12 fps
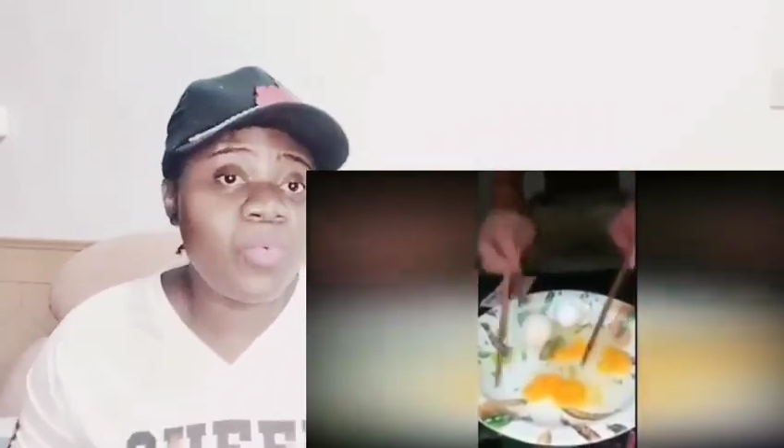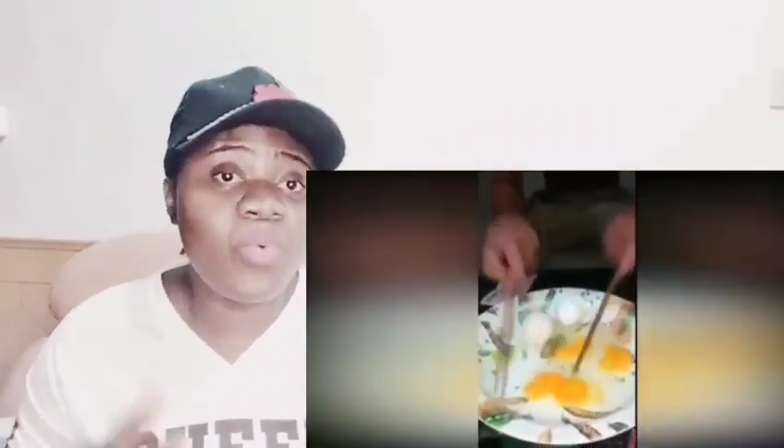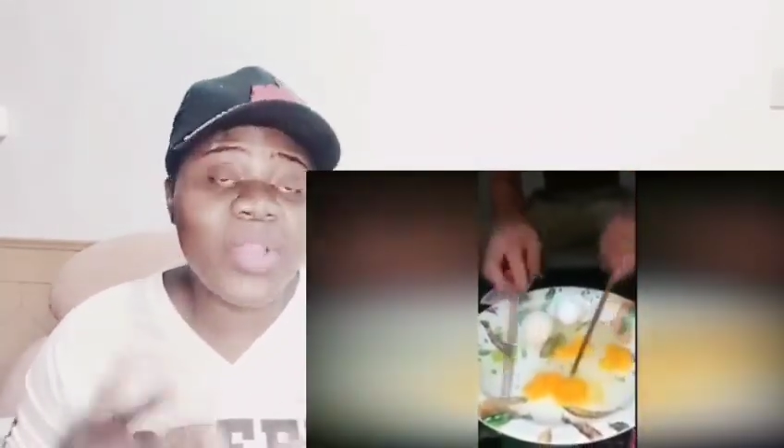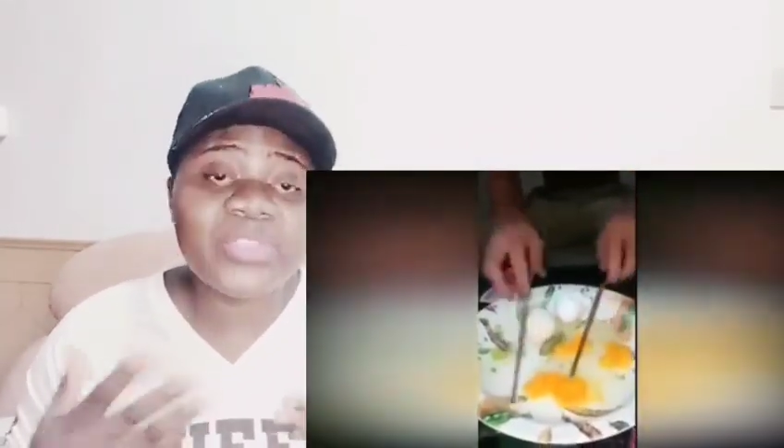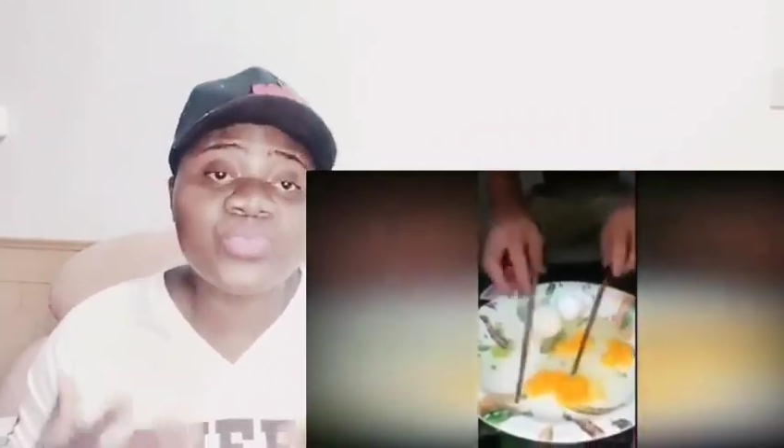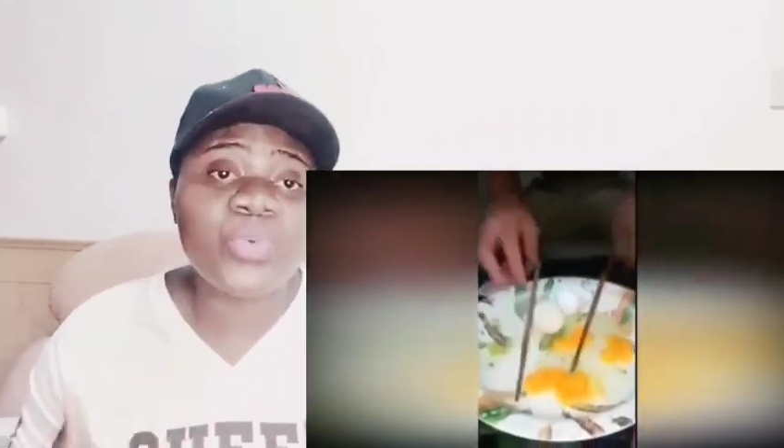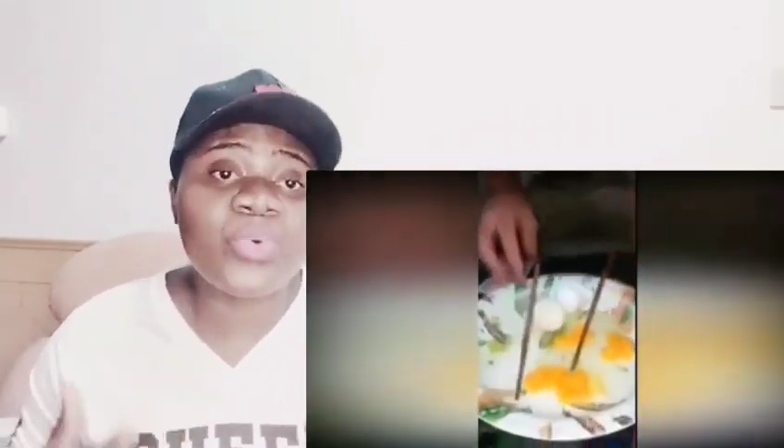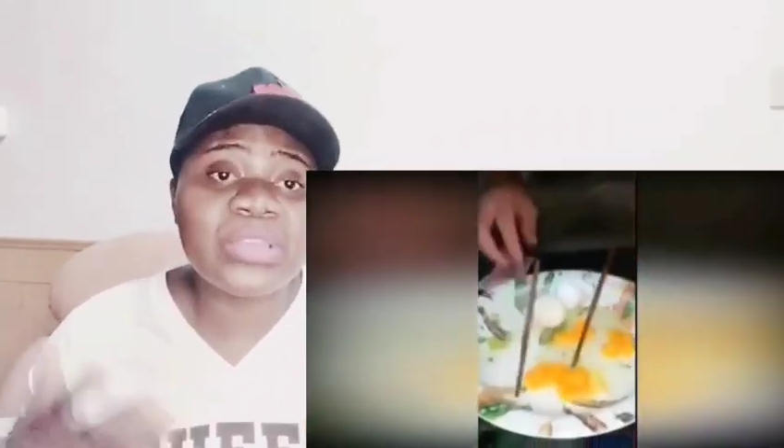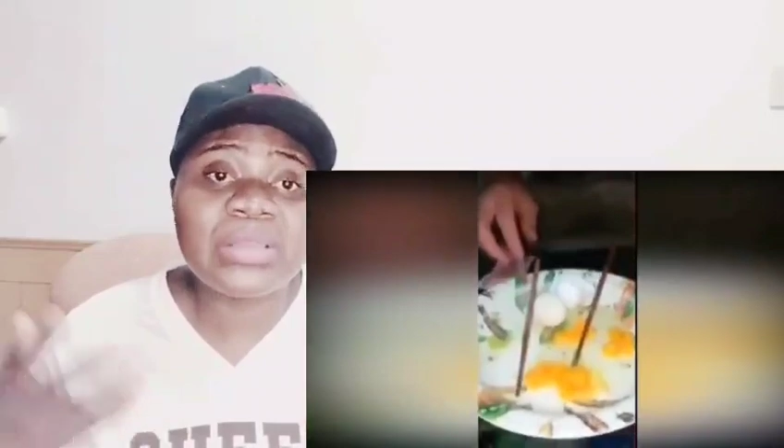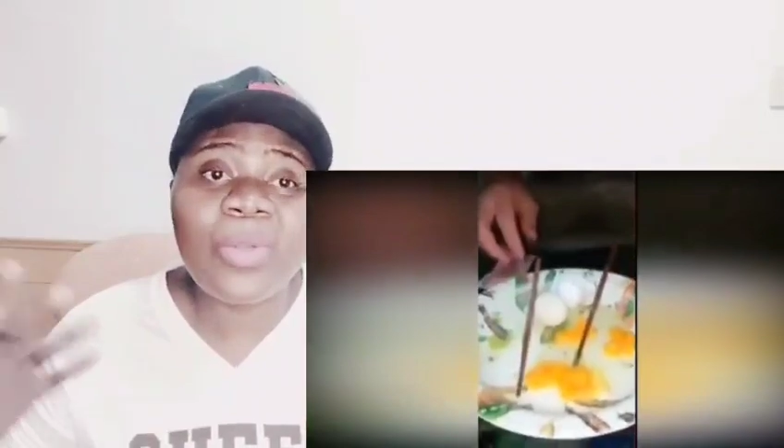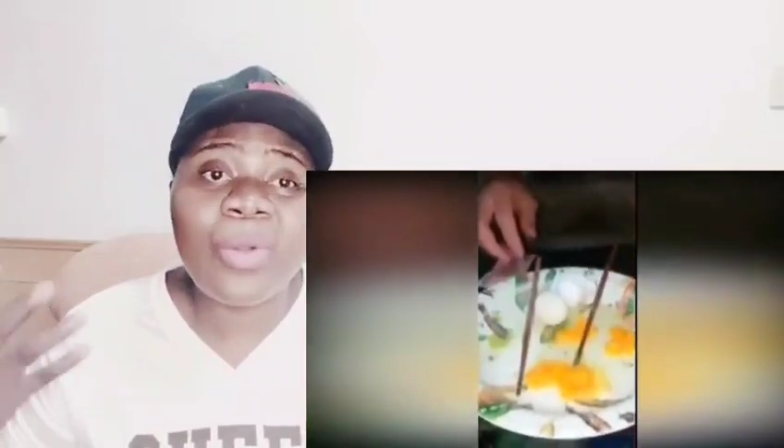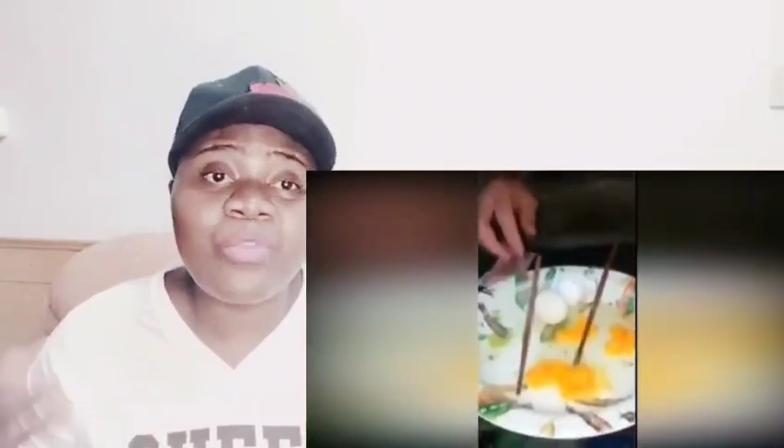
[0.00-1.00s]
Wait will
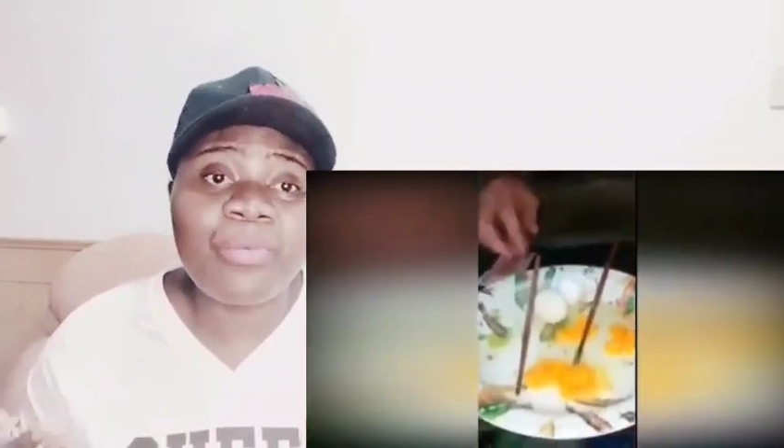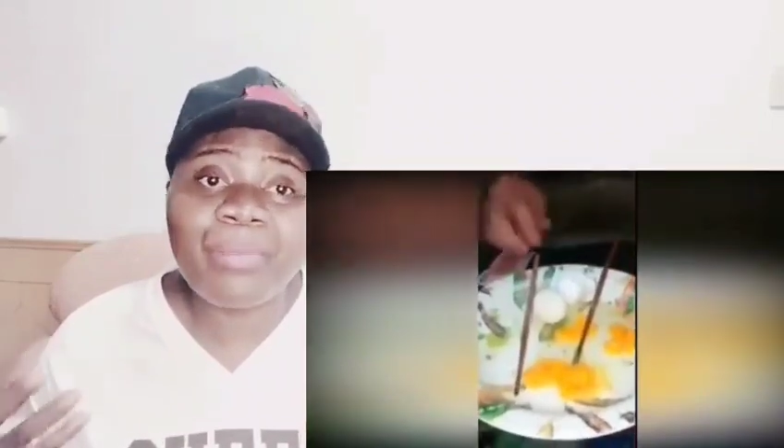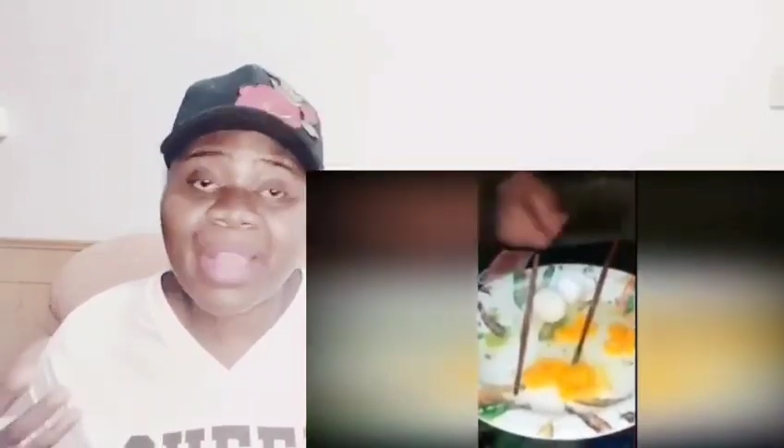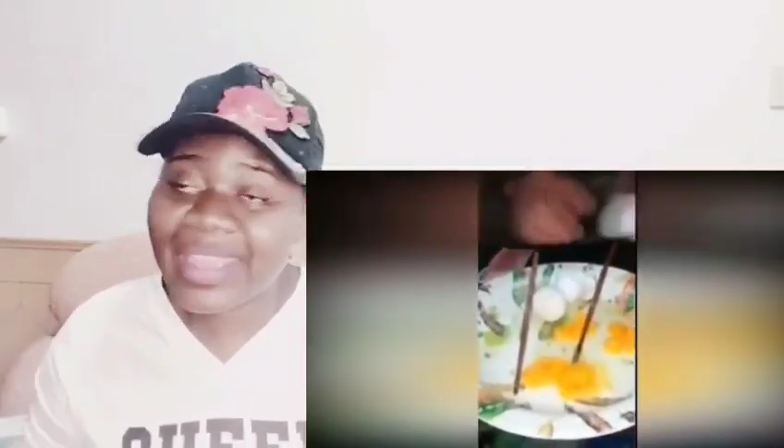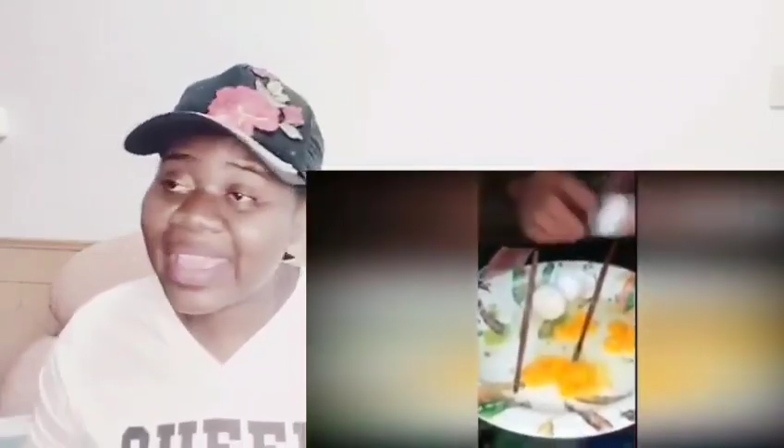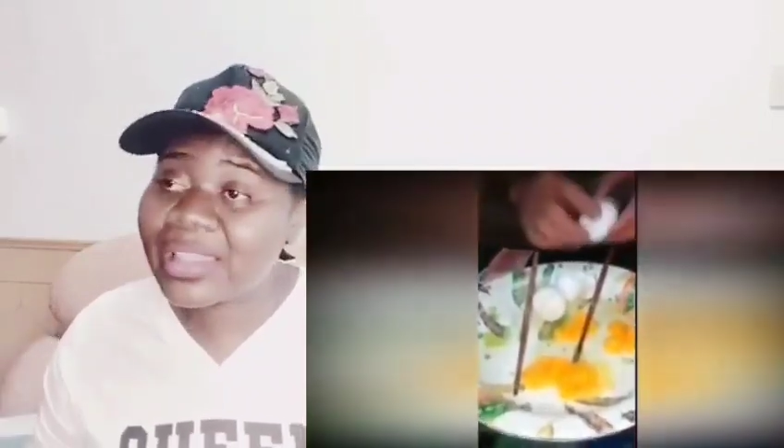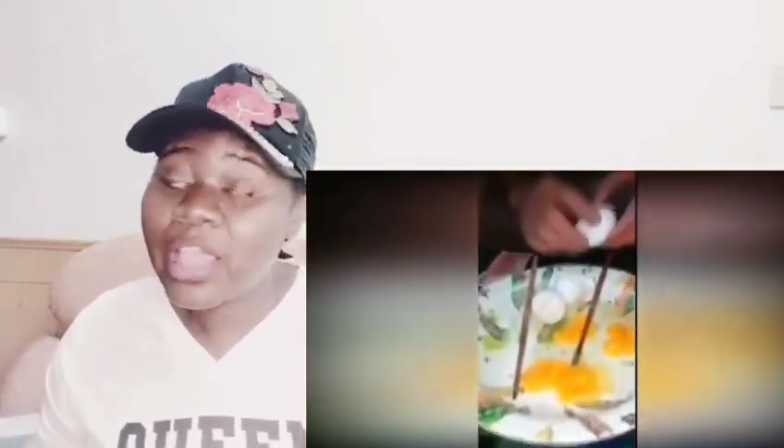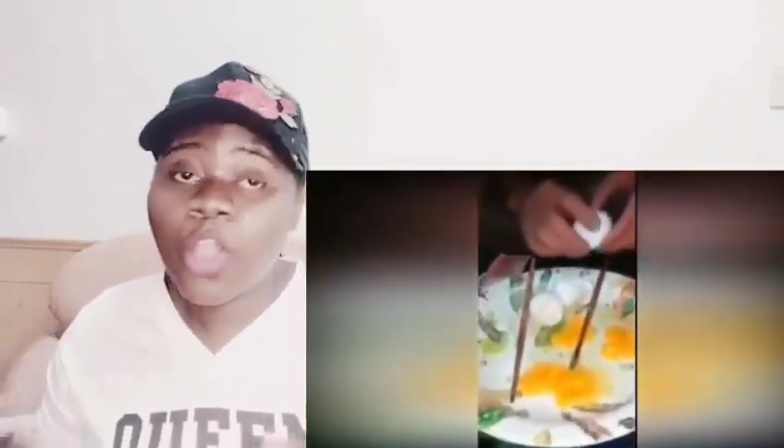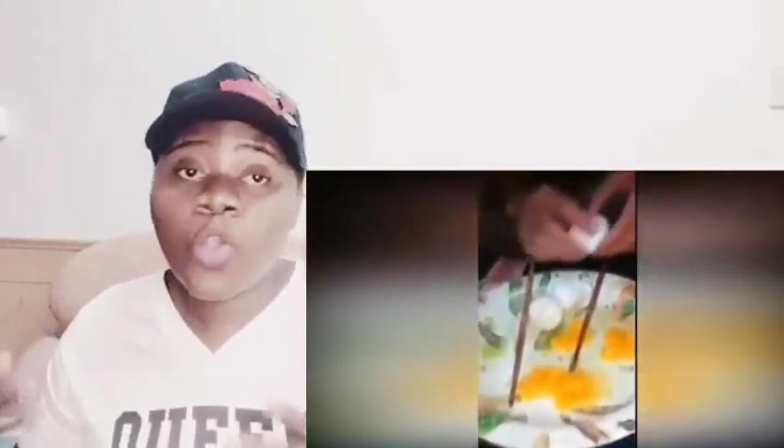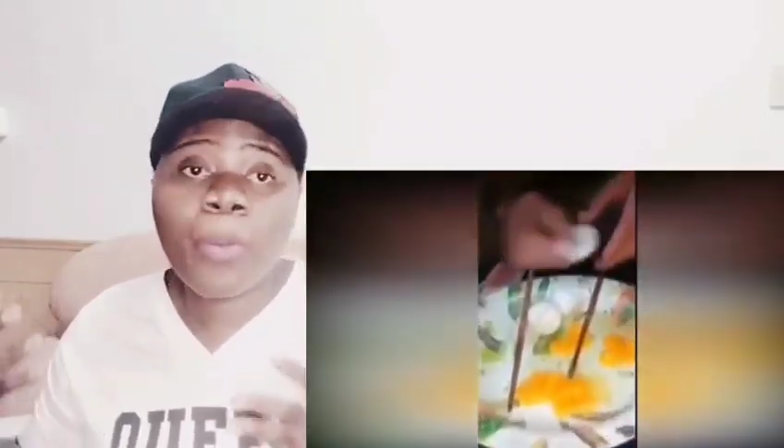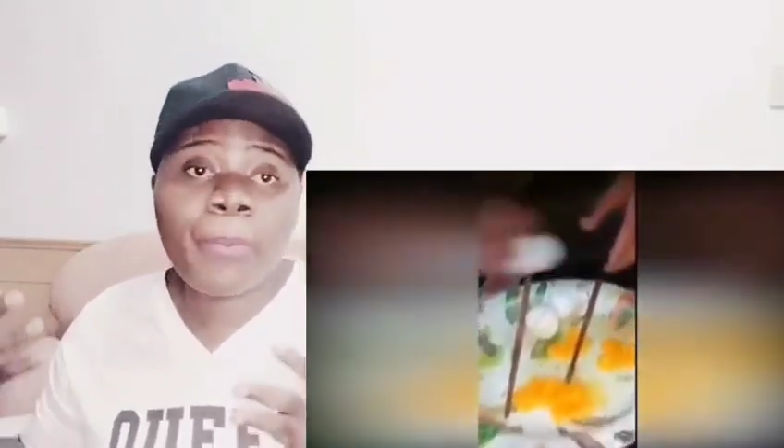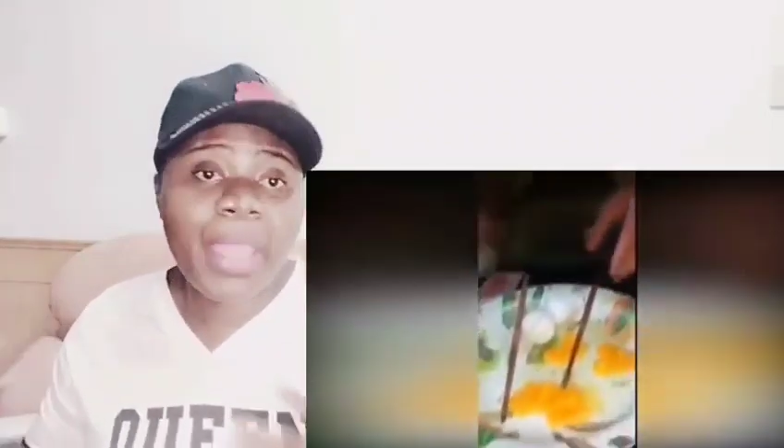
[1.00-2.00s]
the go for market,
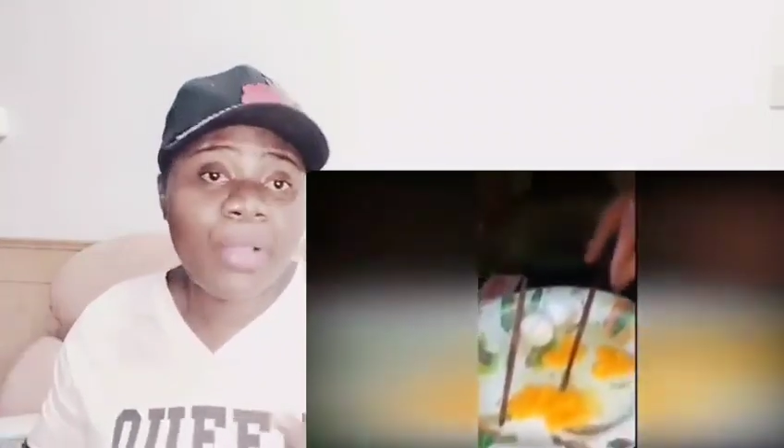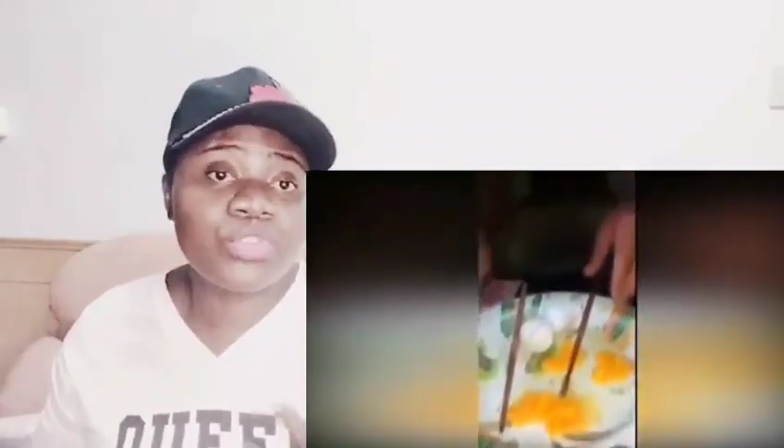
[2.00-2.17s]
go buy.